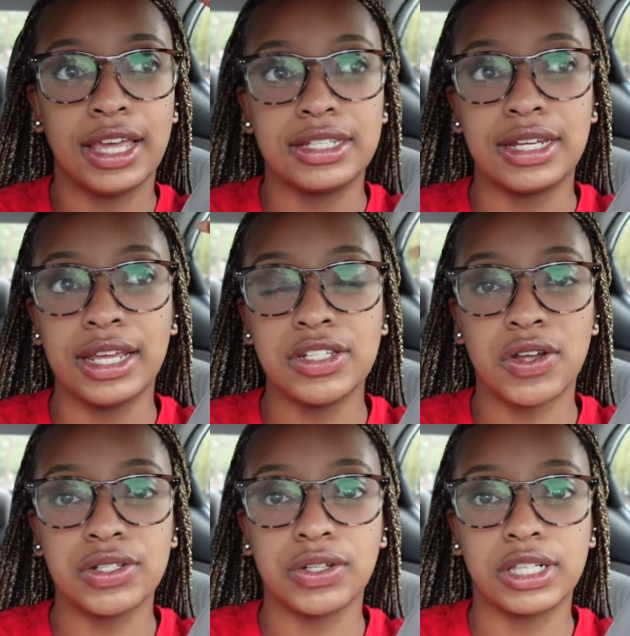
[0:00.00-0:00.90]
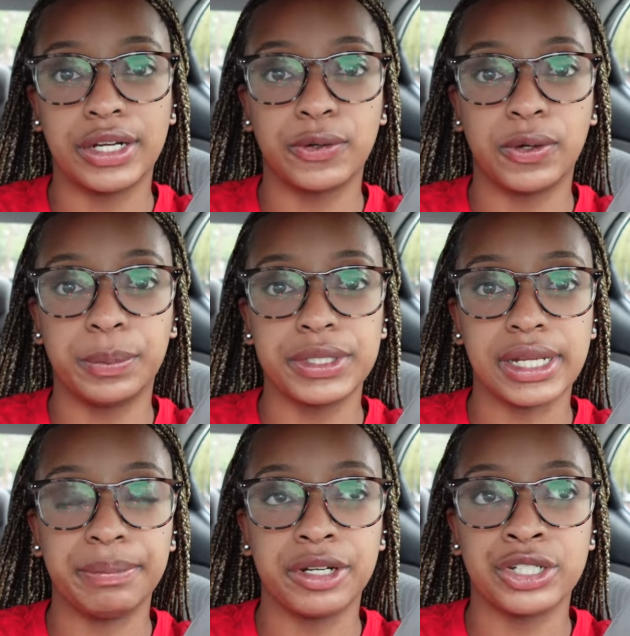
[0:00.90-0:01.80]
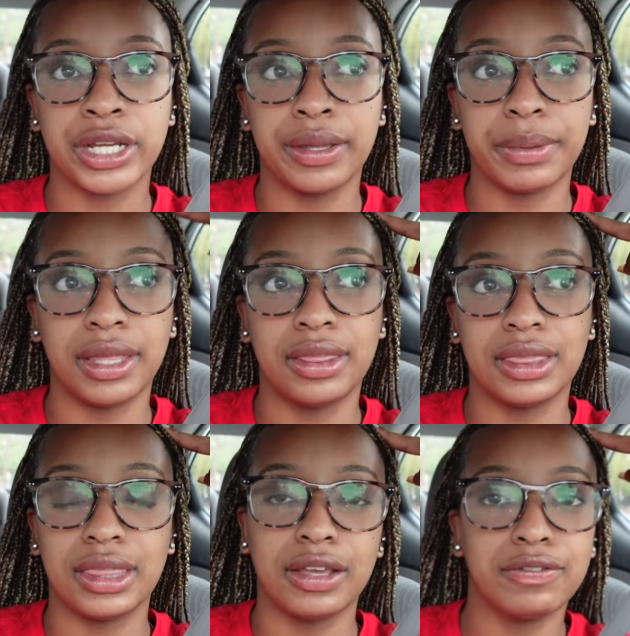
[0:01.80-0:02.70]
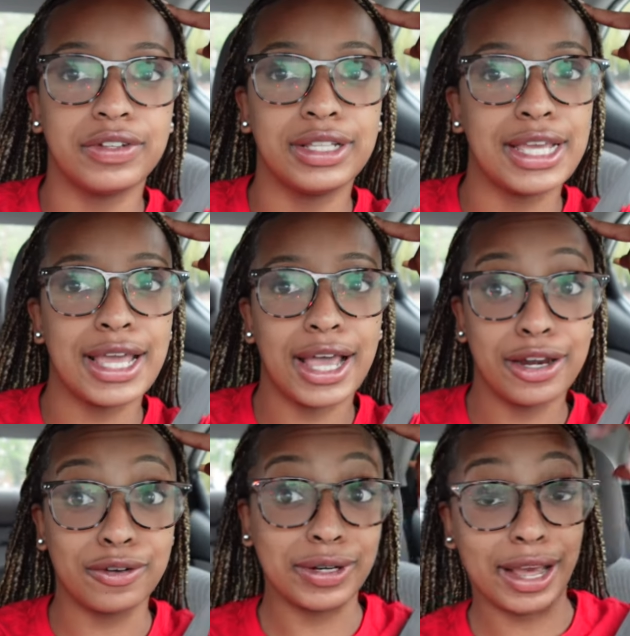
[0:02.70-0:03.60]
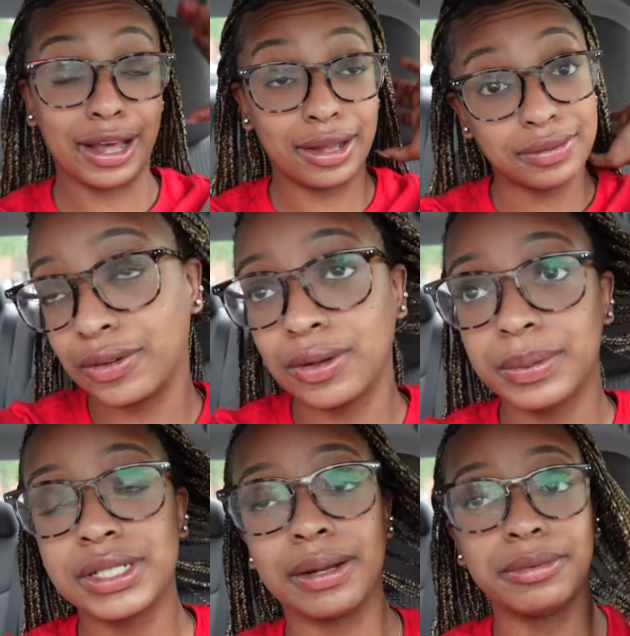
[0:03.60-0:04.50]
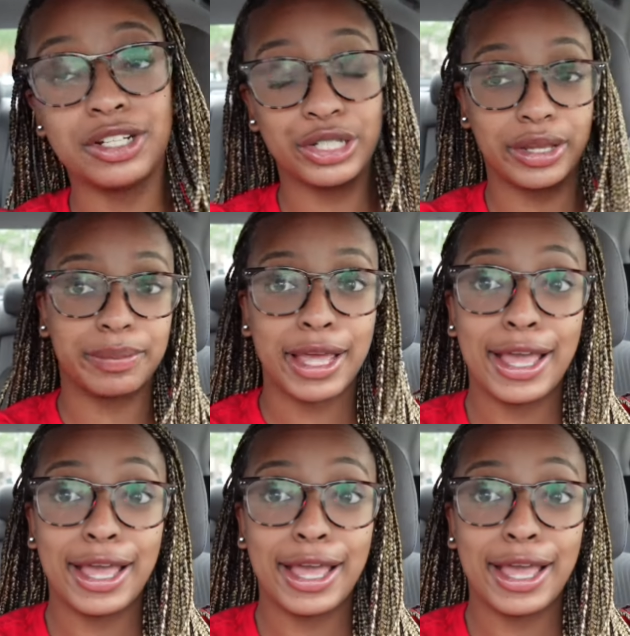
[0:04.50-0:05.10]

Today is also clinical preceptorship, and thankfully I don't have clinical preceptorship.